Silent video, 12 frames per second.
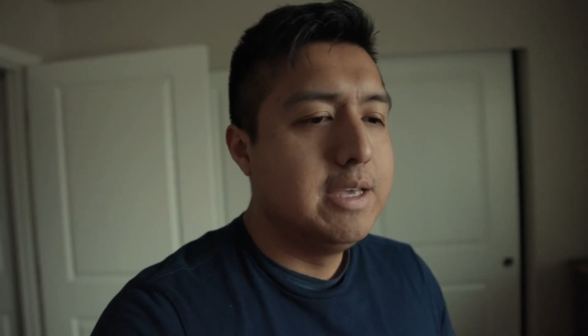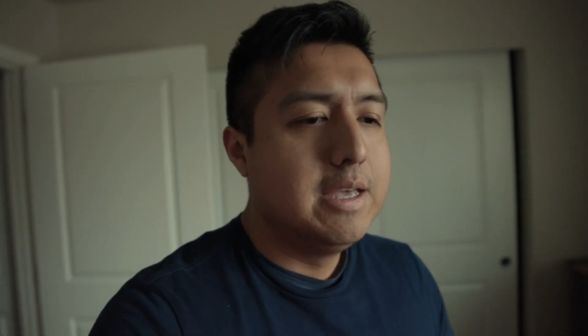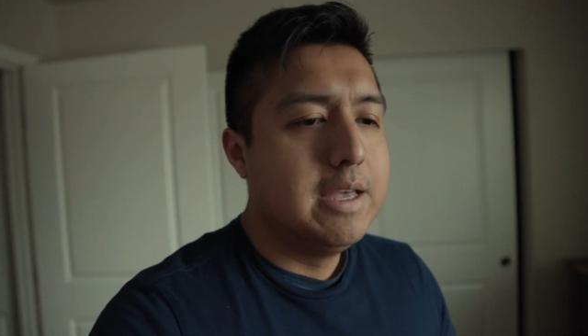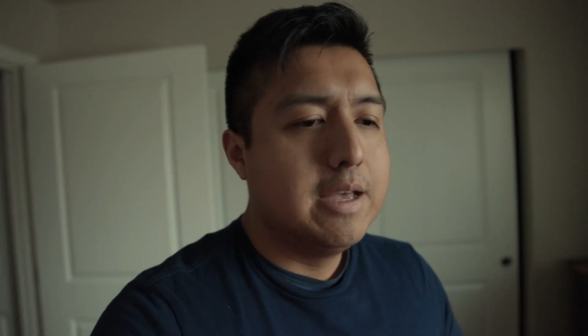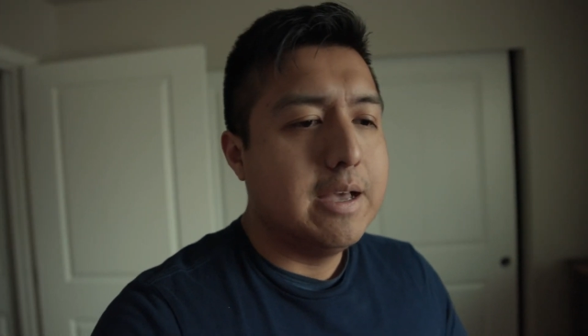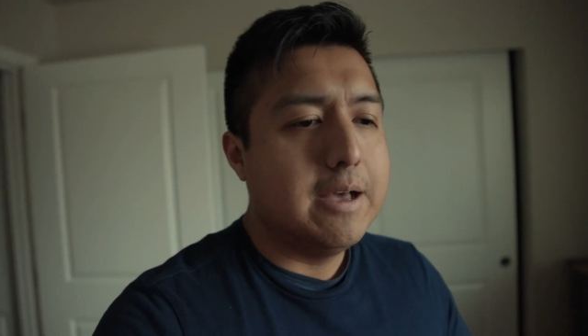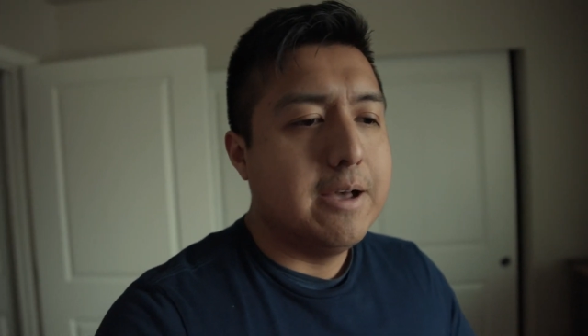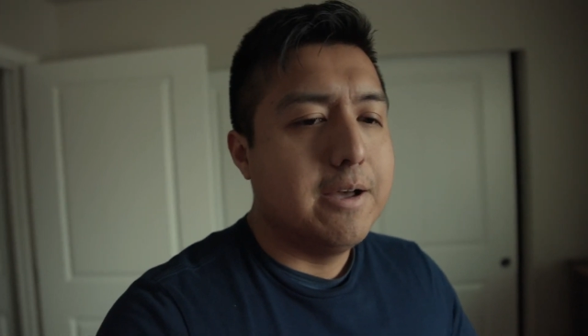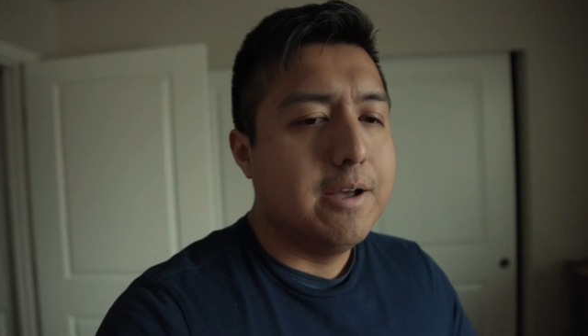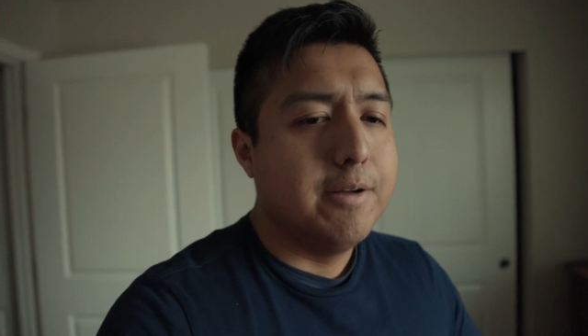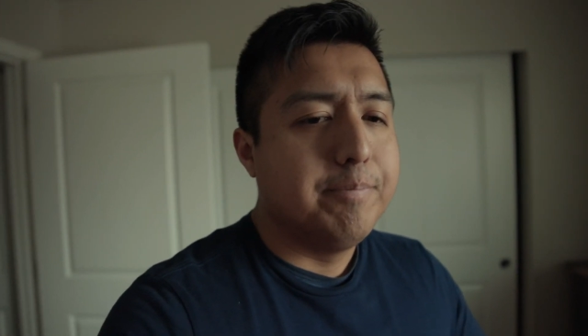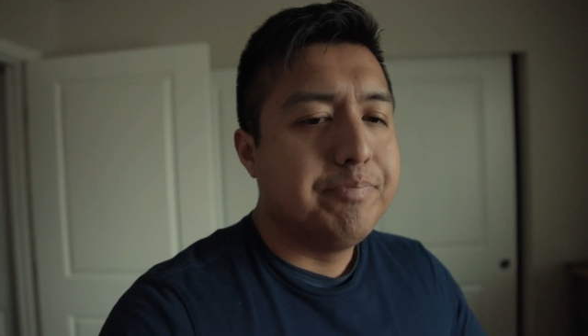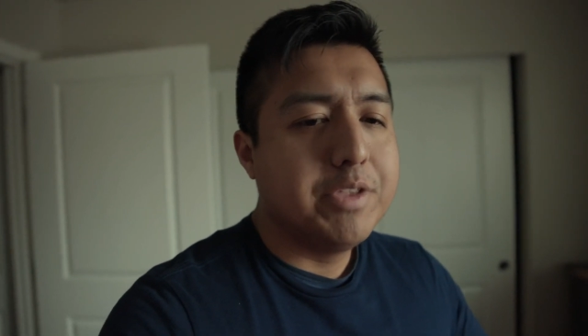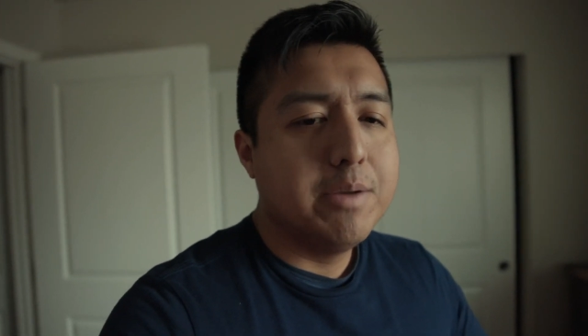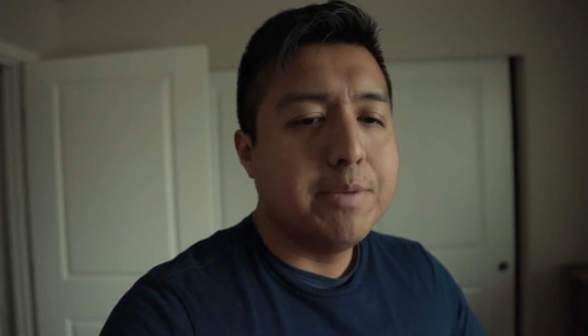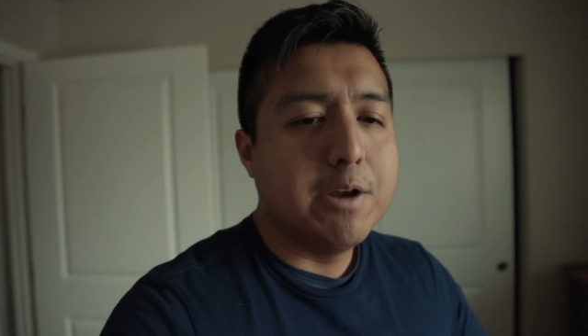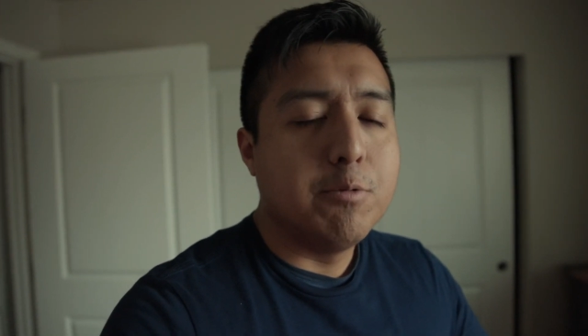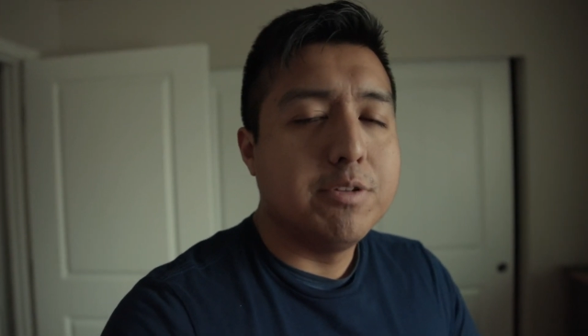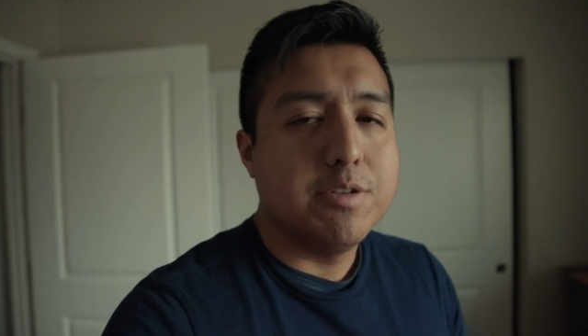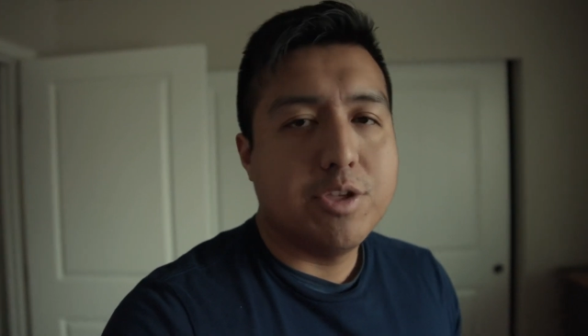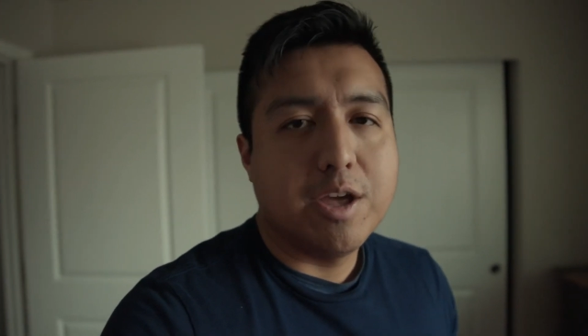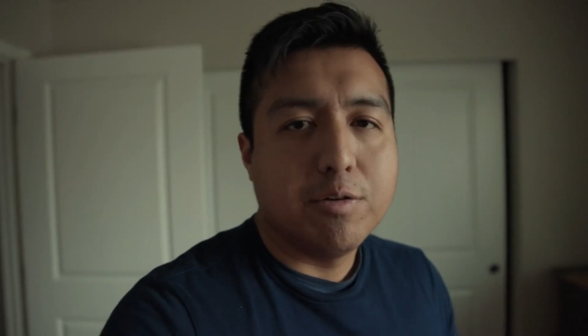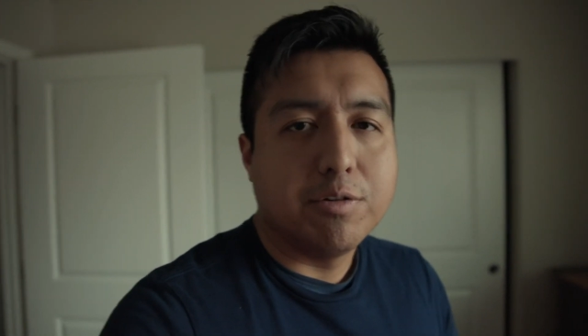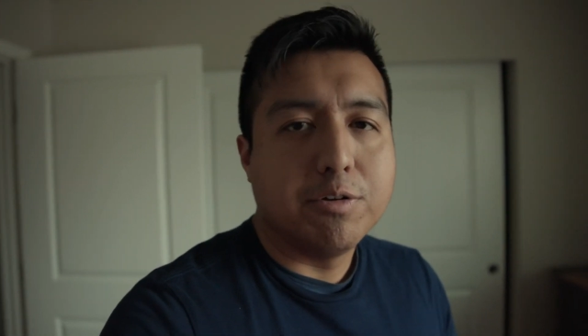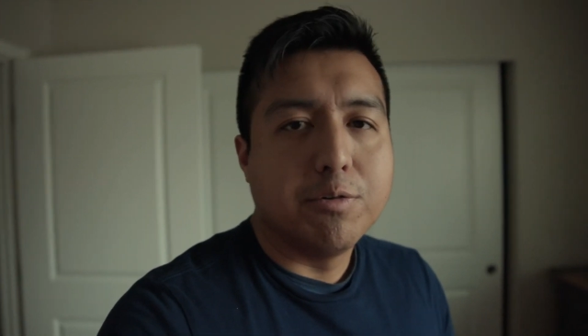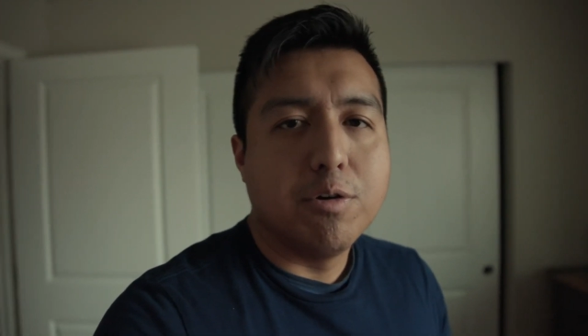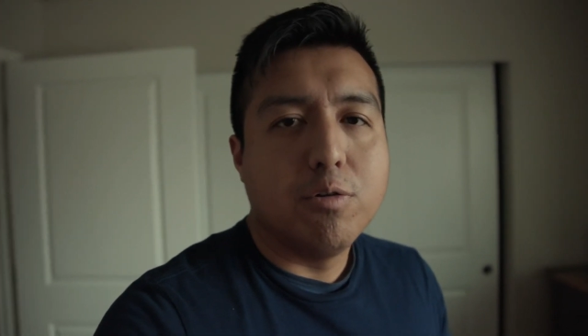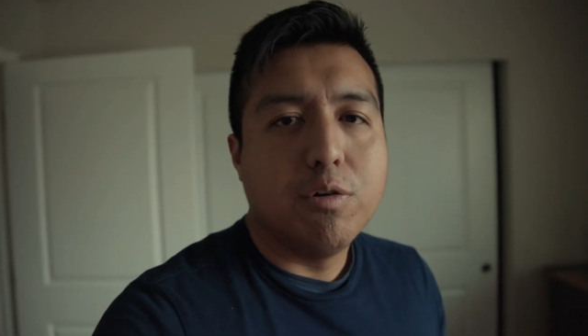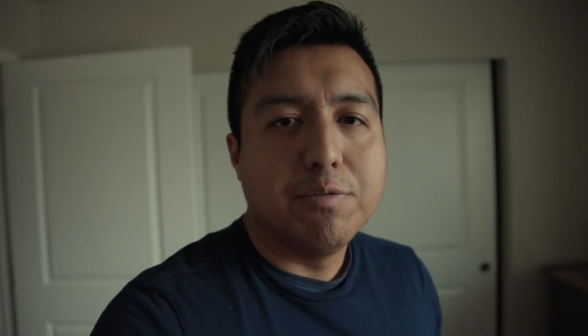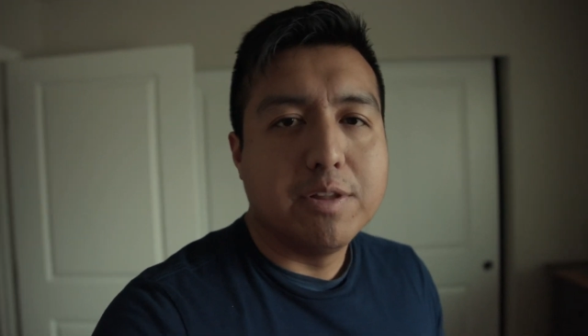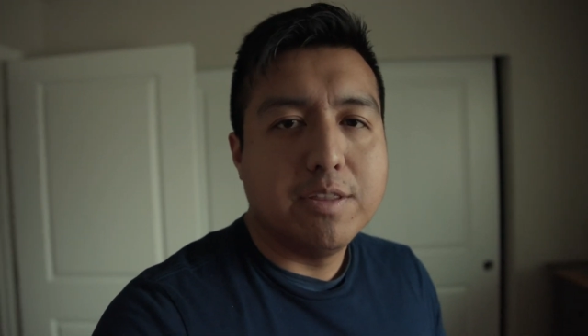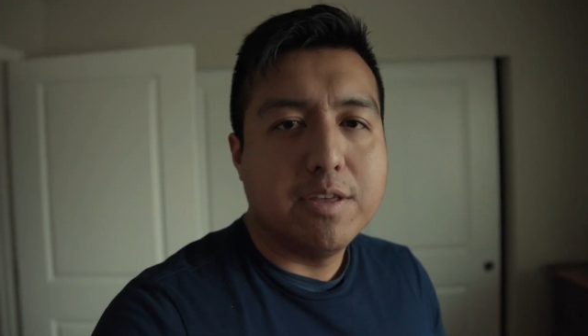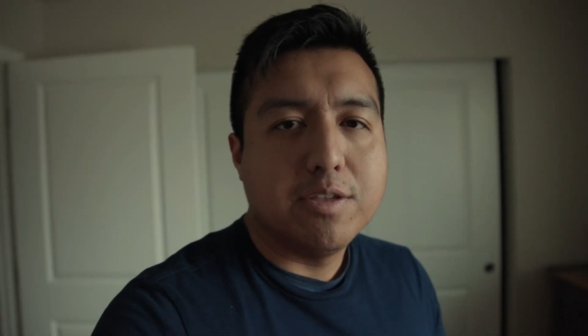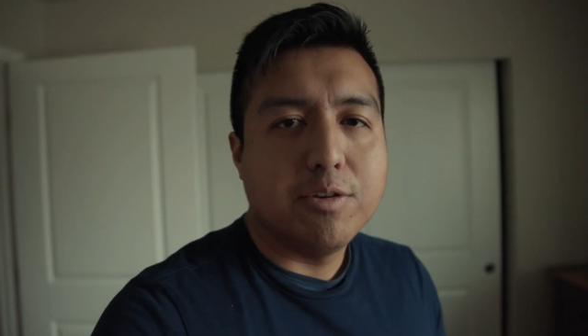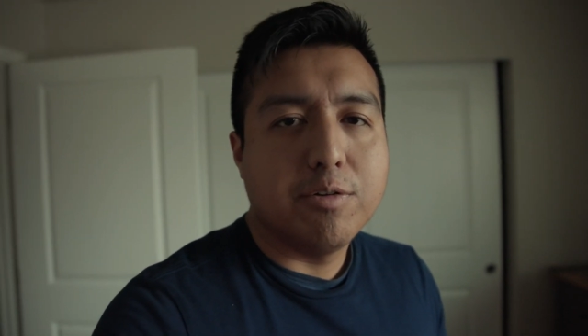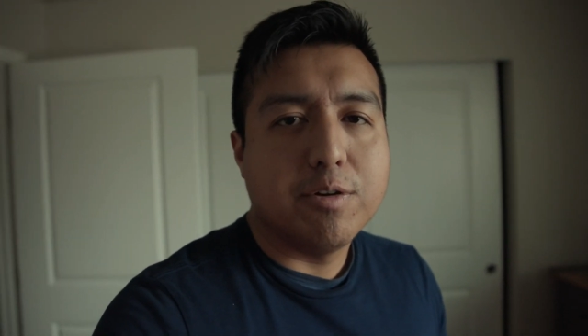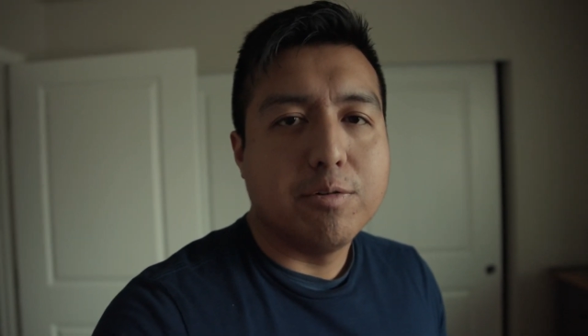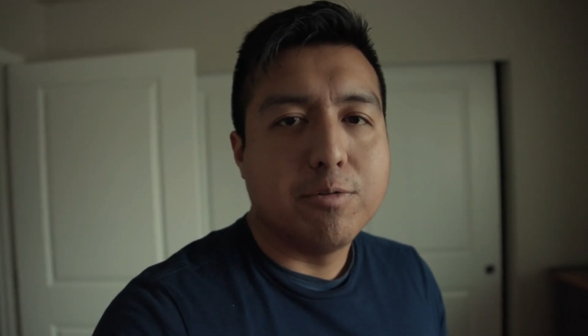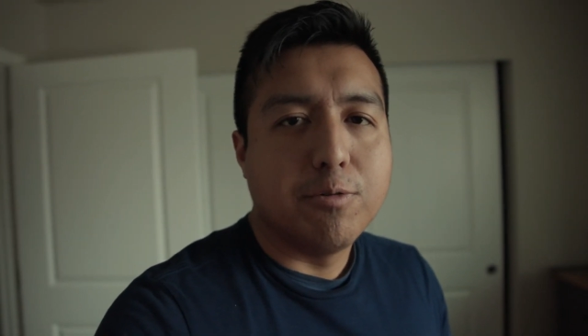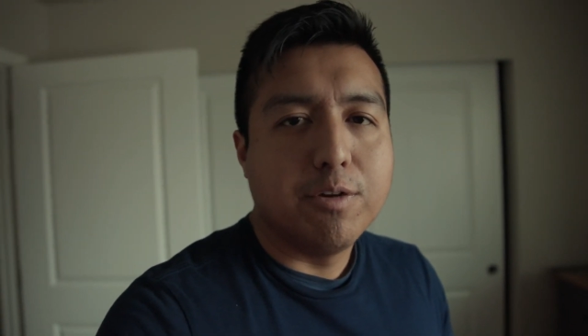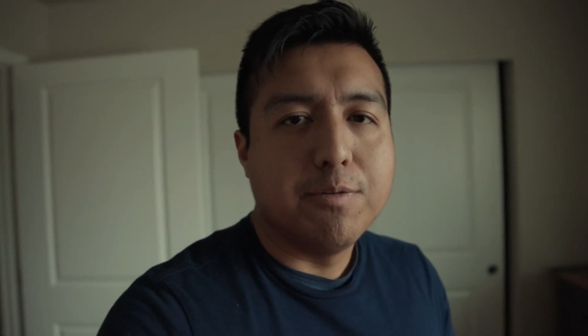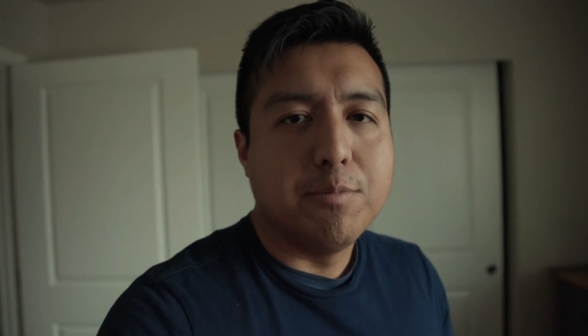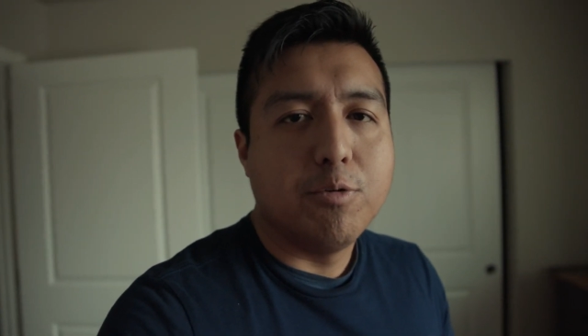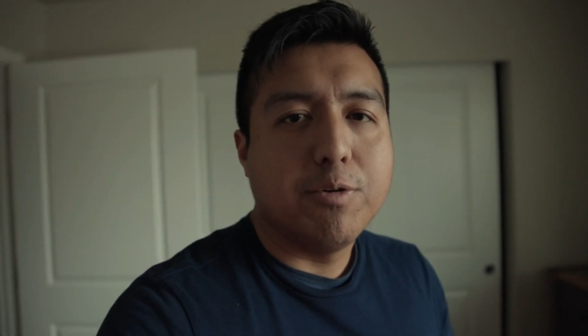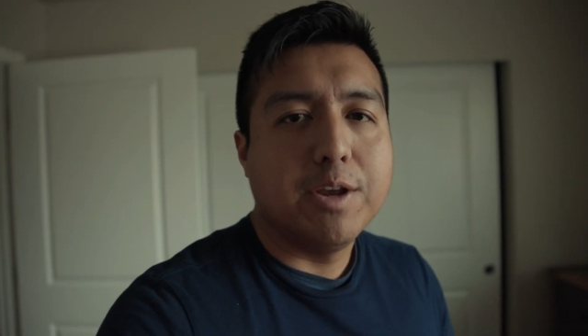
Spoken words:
But I want this channel to grow. Hopefully this year it'll grow even more.